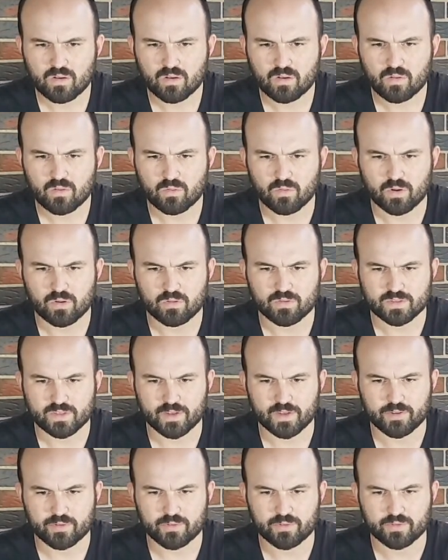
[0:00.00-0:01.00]
What was I
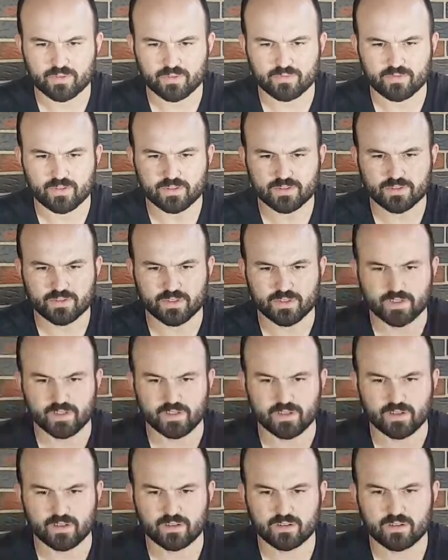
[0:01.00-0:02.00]
doing to a first
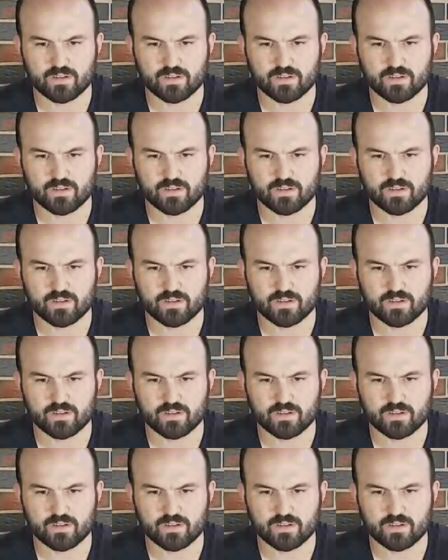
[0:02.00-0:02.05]
gen?